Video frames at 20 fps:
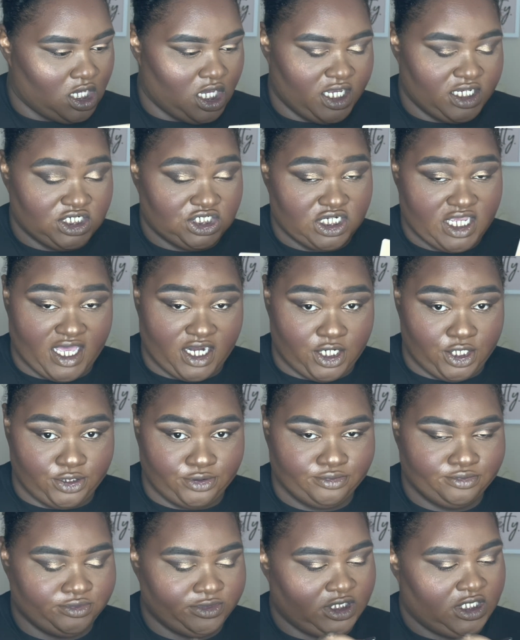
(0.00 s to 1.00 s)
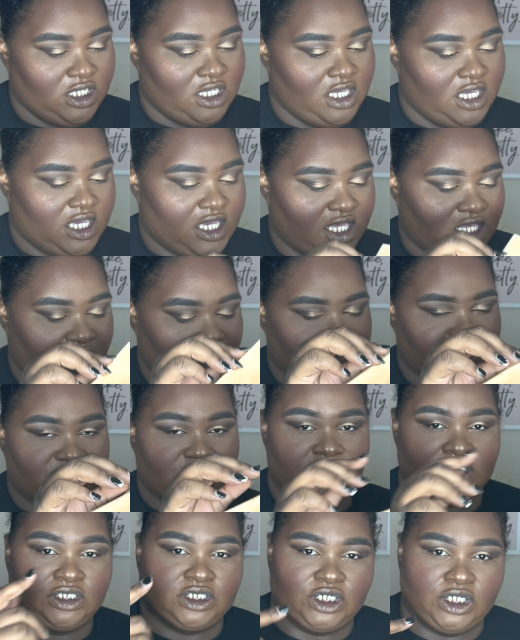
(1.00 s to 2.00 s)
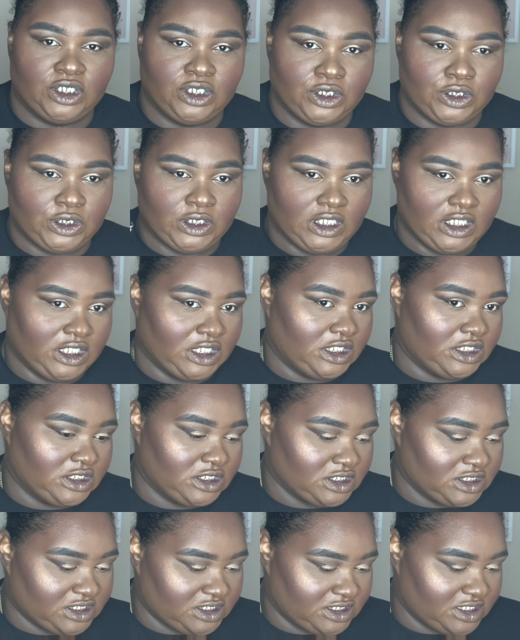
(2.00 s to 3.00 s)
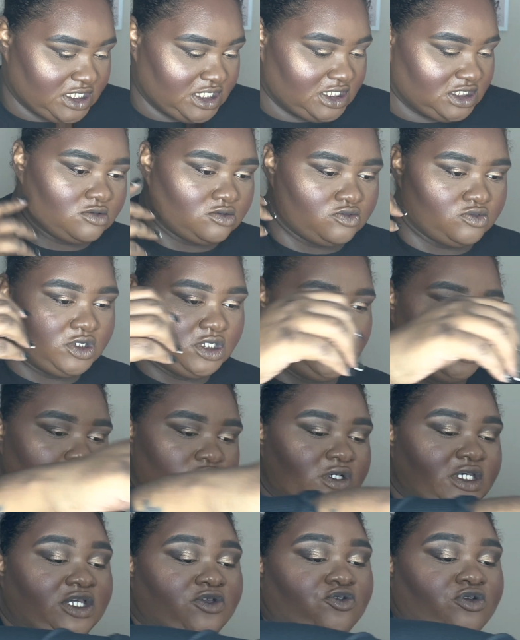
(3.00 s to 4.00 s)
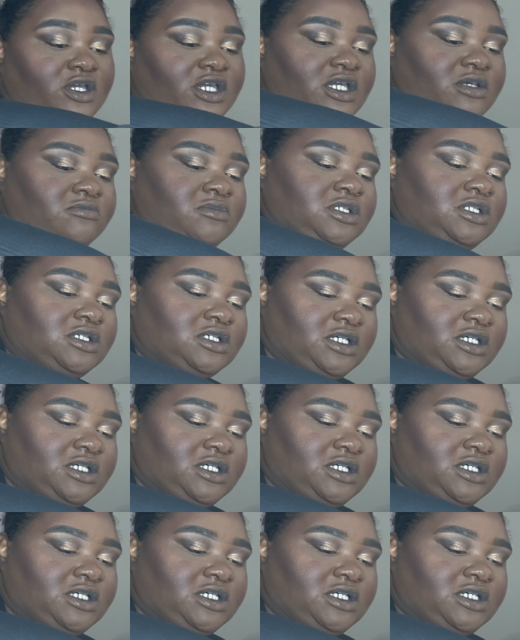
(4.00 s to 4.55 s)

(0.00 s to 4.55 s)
Shadow, and I'm just gonna go and set where we creamed